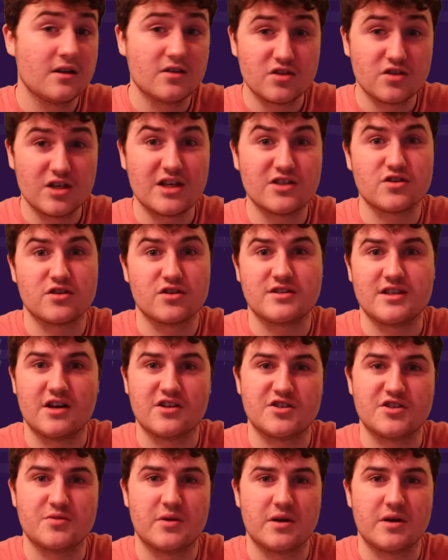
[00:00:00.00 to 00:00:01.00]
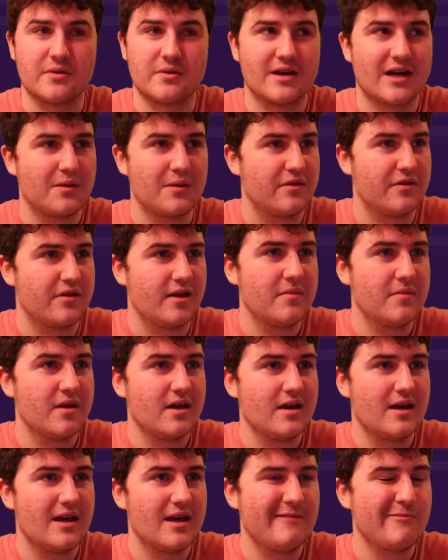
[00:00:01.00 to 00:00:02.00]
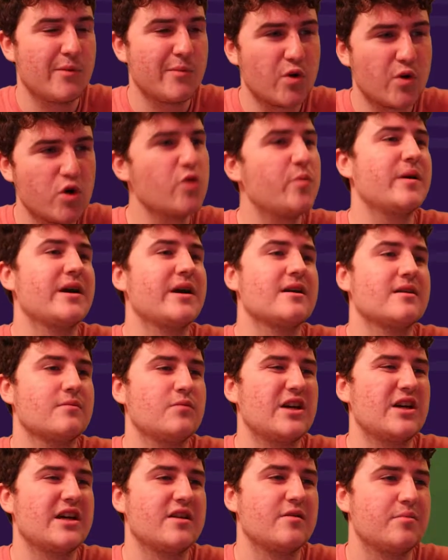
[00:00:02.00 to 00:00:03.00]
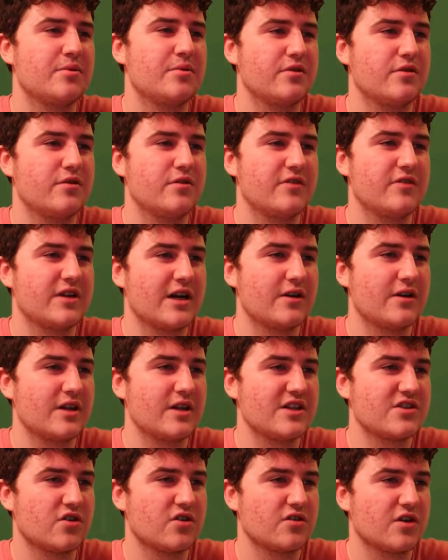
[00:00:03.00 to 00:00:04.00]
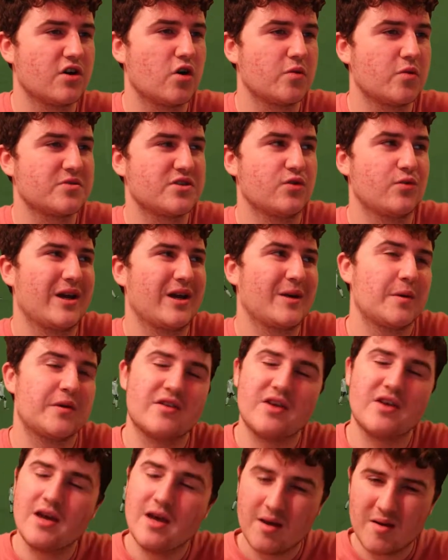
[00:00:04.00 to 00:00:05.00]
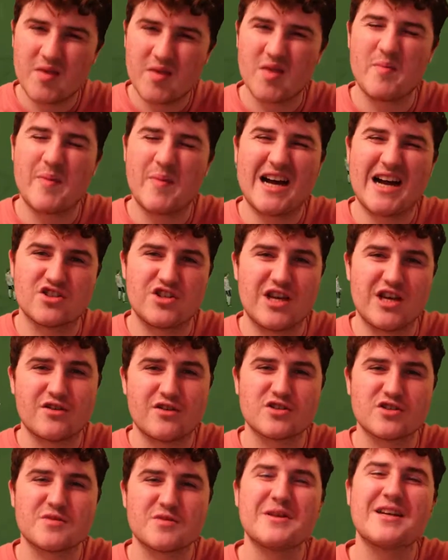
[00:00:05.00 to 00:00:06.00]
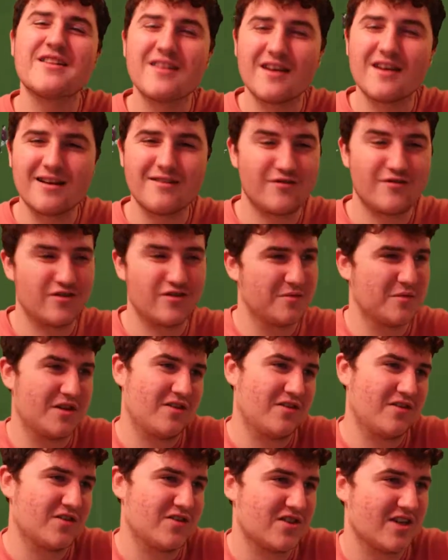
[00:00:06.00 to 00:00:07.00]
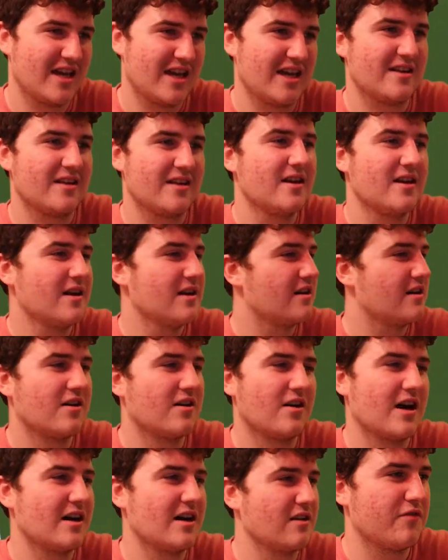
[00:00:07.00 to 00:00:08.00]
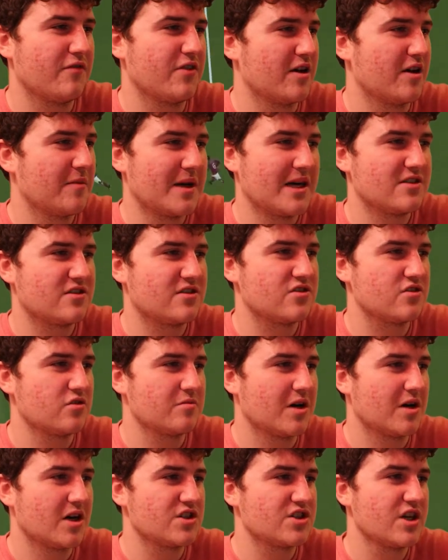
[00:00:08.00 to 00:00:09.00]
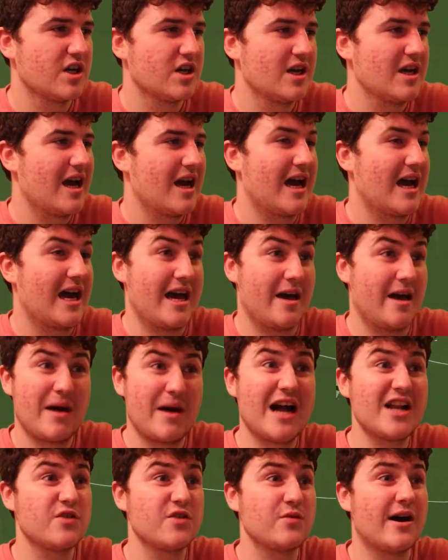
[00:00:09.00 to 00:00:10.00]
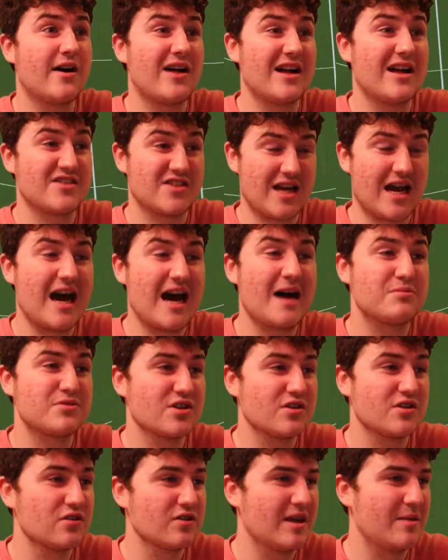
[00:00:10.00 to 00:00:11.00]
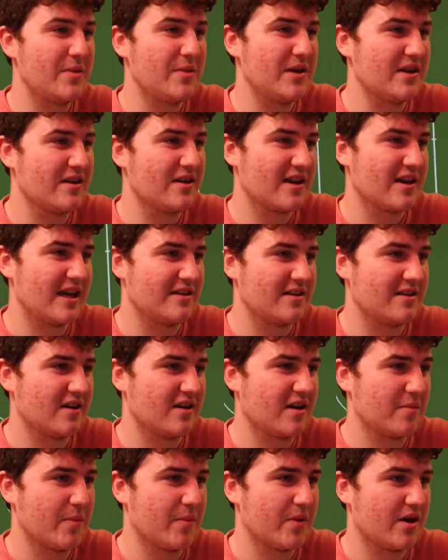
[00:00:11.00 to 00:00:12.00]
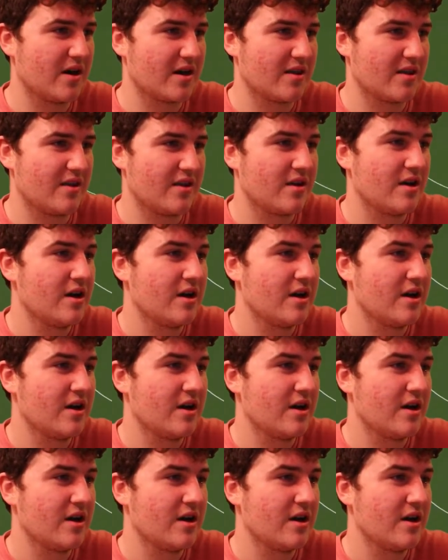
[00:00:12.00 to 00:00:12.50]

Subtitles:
So that sort of tells you where we're at with him. And I'm hoping we can improve now that he's on the opposite wing with the Basque General. So we can learn from on the other side. Oh, I that man so much. Emmanuel has absolutely Peter K'd it up the park there.